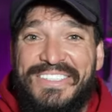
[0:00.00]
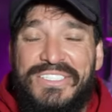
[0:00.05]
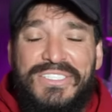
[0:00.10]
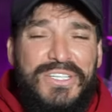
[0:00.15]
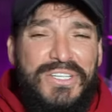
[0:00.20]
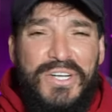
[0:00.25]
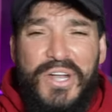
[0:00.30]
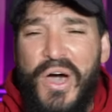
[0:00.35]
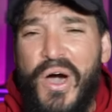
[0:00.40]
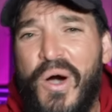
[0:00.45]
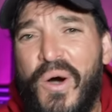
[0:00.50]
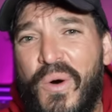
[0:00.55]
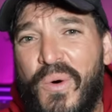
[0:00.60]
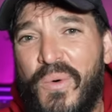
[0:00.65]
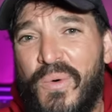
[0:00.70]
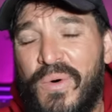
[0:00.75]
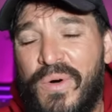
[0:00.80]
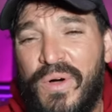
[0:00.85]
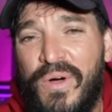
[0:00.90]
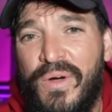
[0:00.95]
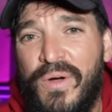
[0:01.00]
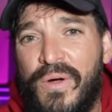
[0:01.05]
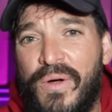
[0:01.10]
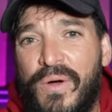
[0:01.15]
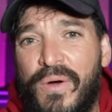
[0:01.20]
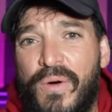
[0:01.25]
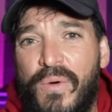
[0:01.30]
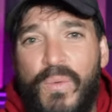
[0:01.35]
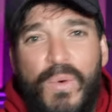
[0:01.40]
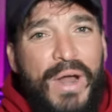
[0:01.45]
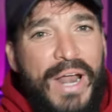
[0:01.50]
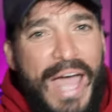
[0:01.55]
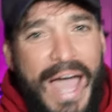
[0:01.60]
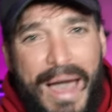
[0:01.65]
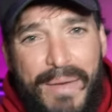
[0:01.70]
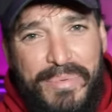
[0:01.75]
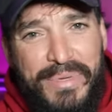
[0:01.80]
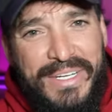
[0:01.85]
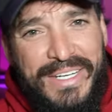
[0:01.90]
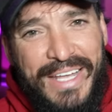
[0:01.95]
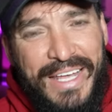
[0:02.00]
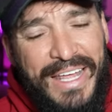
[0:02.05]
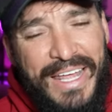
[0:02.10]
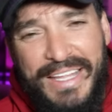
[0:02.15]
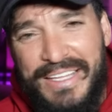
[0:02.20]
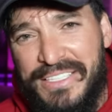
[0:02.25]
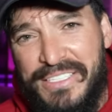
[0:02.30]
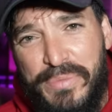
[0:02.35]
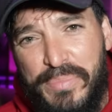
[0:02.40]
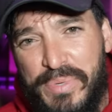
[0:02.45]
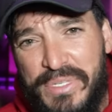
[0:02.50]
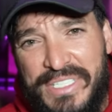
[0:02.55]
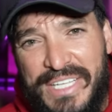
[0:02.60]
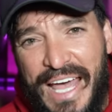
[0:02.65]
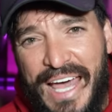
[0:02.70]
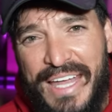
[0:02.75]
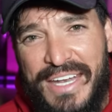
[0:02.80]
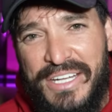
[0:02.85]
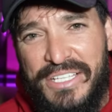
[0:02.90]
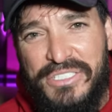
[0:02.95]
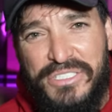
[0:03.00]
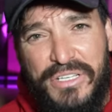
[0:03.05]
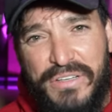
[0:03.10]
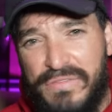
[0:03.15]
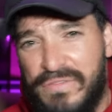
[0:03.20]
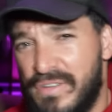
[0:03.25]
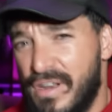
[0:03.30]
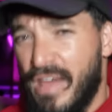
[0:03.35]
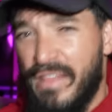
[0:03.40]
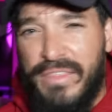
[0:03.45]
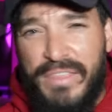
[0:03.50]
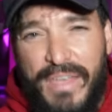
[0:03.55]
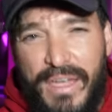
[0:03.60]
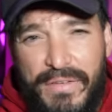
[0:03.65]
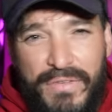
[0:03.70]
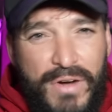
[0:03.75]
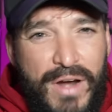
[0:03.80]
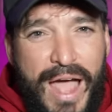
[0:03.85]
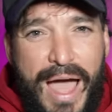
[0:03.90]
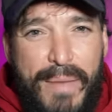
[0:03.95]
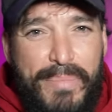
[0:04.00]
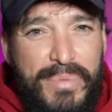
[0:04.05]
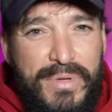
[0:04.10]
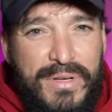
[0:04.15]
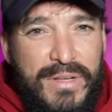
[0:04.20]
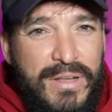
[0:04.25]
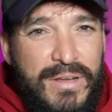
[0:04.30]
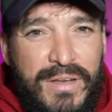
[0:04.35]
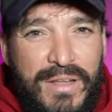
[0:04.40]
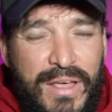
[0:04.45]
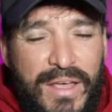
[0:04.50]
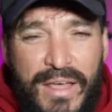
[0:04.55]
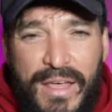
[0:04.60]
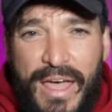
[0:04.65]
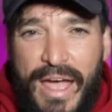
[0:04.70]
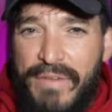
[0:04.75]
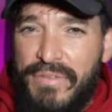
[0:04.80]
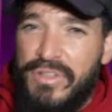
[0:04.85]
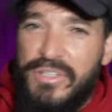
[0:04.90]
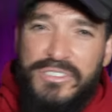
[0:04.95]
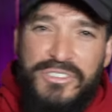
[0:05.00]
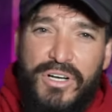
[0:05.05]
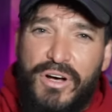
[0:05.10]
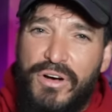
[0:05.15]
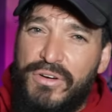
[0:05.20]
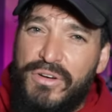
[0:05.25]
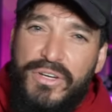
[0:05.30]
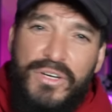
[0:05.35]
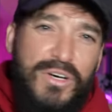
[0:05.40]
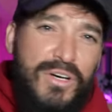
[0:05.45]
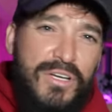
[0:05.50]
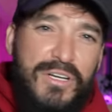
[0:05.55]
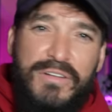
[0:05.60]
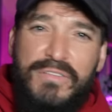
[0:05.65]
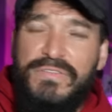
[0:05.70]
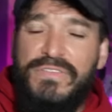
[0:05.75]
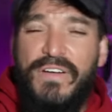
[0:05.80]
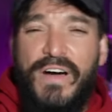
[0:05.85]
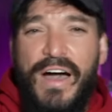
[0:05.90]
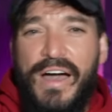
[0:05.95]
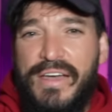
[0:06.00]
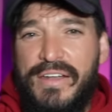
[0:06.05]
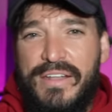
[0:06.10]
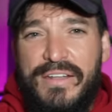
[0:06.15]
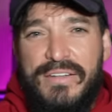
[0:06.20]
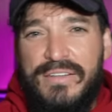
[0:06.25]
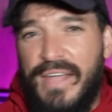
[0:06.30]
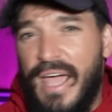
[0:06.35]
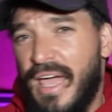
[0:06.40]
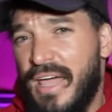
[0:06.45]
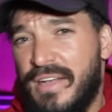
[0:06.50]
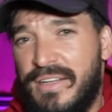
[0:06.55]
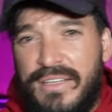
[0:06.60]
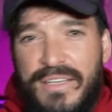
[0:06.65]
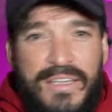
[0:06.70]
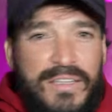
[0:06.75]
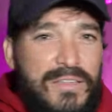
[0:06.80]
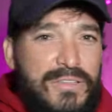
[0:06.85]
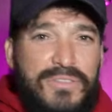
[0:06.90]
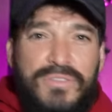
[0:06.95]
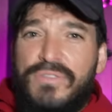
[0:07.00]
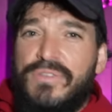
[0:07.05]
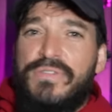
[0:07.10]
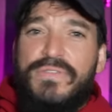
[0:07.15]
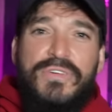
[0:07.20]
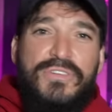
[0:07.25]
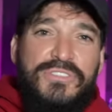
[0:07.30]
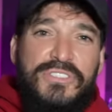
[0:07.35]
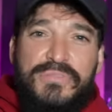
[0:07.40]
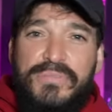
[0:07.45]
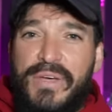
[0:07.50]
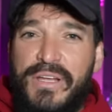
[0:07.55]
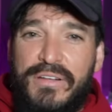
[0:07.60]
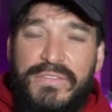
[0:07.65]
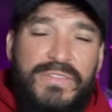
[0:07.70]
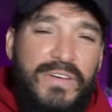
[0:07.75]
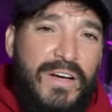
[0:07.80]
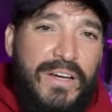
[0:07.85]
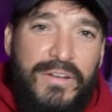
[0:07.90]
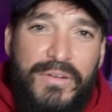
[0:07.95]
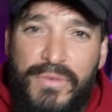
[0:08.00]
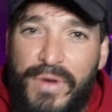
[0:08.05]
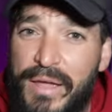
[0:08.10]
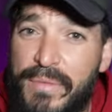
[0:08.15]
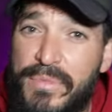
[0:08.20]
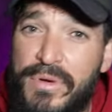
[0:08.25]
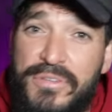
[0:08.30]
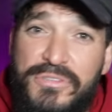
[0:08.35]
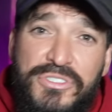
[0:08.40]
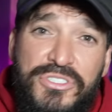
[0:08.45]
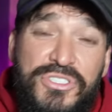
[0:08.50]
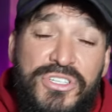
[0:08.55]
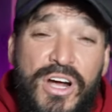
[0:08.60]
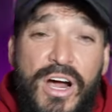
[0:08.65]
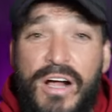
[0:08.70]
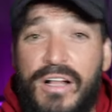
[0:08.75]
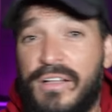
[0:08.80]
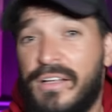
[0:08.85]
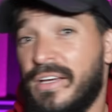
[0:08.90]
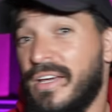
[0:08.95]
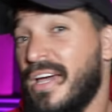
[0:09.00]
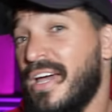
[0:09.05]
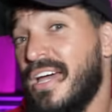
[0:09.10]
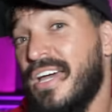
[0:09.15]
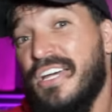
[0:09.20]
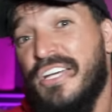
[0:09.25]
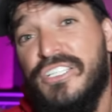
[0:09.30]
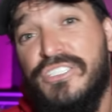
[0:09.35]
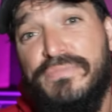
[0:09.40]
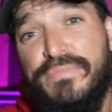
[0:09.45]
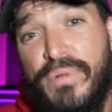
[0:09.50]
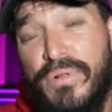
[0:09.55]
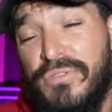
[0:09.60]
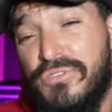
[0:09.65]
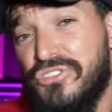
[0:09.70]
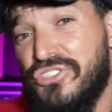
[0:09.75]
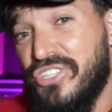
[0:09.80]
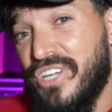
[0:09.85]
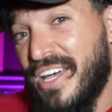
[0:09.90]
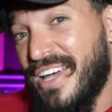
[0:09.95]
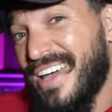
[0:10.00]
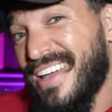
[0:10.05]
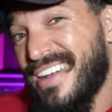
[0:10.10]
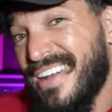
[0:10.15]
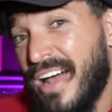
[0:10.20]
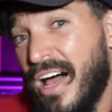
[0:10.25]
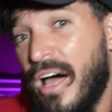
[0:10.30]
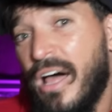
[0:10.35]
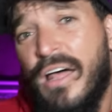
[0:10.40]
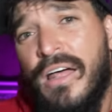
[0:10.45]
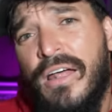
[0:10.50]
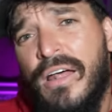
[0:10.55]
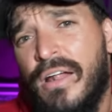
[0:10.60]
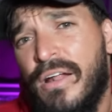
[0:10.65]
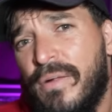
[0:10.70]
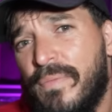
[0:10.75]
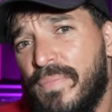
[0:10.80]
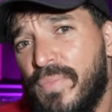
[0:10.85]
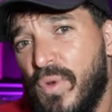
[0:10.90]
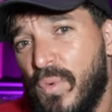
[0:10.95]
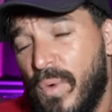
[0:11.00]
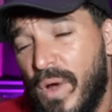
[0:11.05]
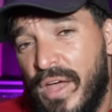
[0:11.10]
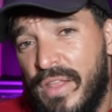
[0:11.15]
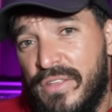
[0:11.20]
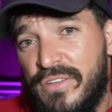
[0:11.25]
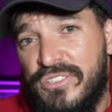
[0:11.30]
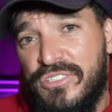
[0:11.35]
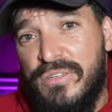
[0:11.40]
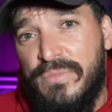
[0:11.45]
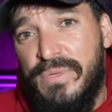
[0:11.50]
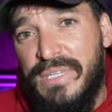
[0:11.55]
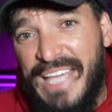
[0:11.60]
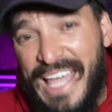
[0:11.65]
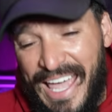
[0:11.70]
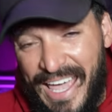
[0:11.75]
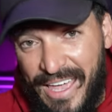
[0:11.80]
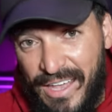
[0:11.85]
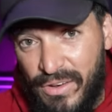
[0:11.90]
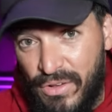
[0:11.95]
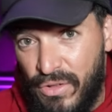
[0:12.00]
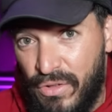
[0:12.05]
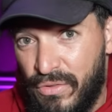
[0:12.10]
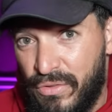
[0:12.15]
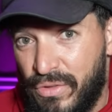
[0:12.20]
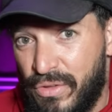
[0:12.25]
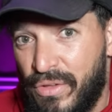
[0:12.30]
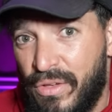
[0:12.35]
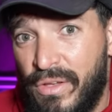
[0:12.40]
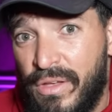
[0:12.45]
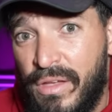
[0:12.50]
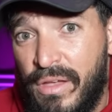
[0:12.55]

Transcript: to know what happened and to pretend as if nothing ever happened and everything's all good and fine and dandy and the universe is made of fucking rainbows and chocolate is bullshit and not the way this should be handled